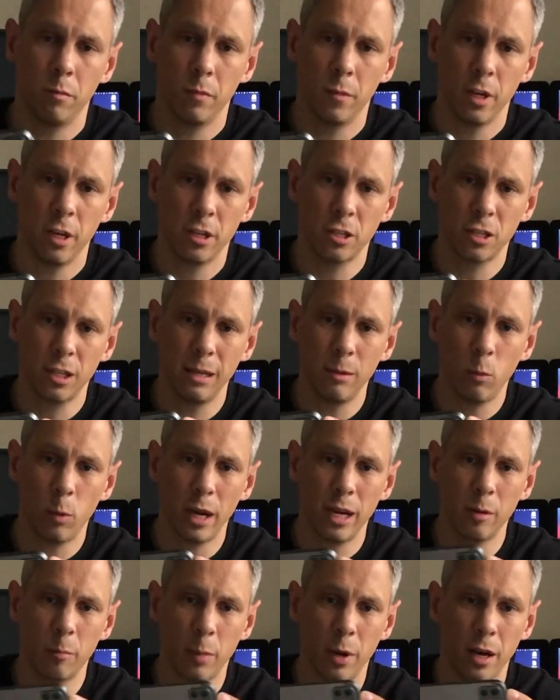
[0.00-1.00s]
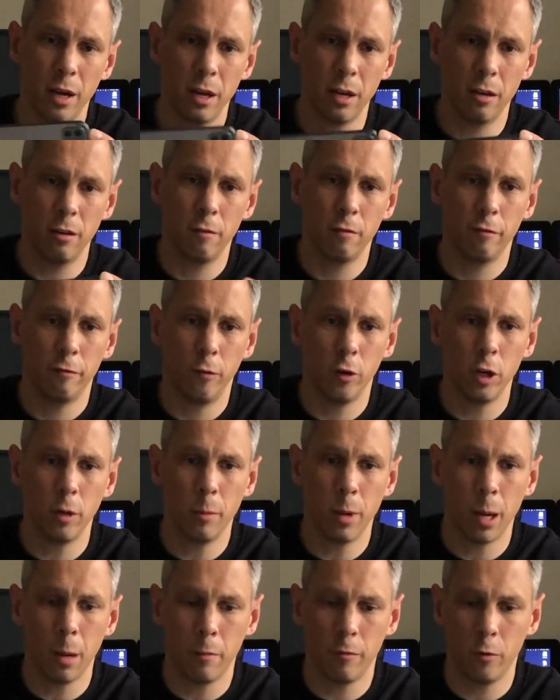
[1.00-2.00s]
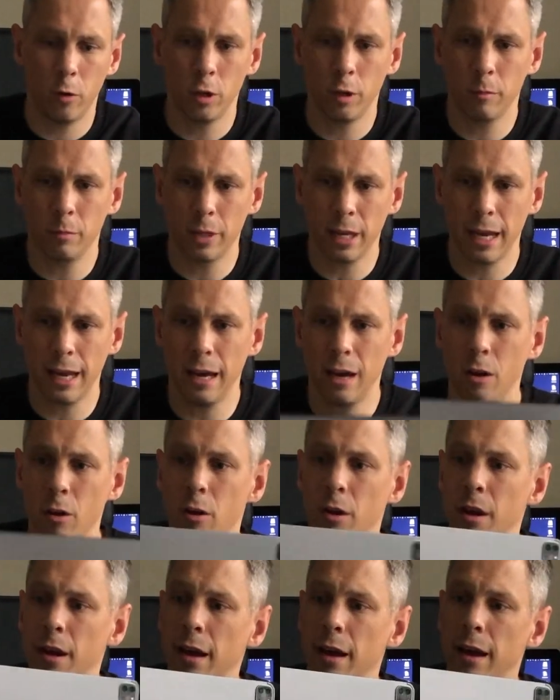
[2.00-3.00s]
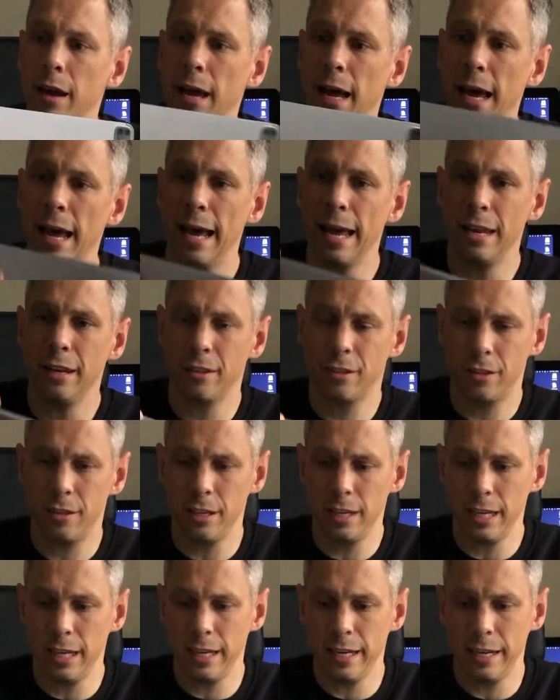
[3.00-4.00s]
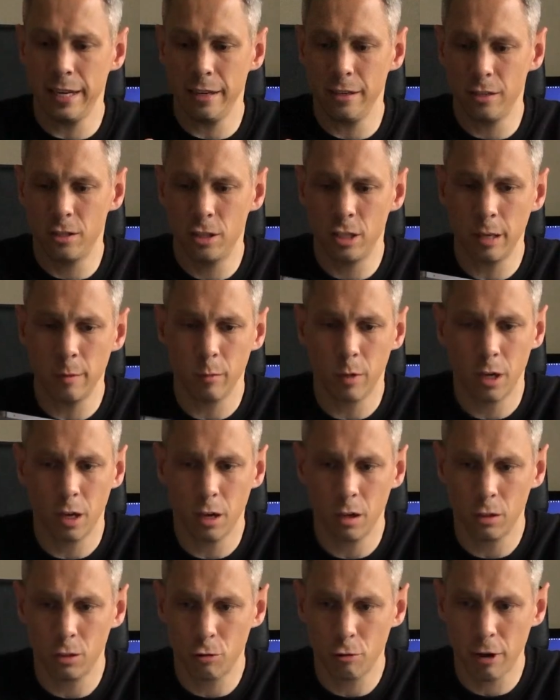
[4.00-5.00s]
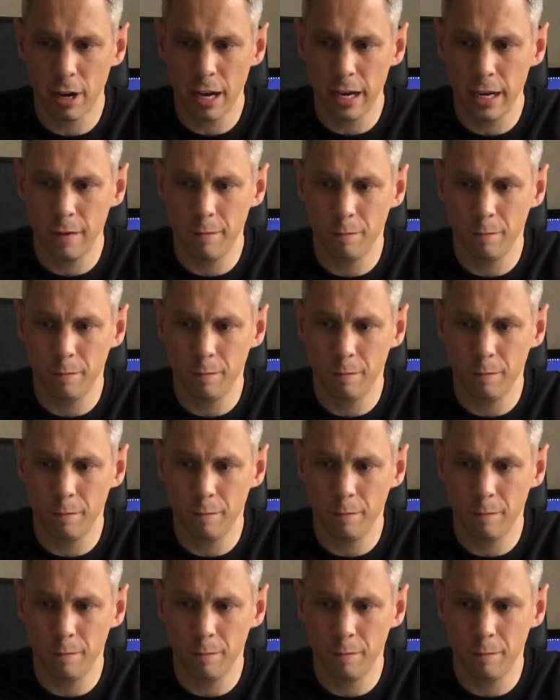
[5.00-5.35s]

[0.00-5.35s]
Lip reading: a sleep wake button, volume up, volume down, and the SIM card tray.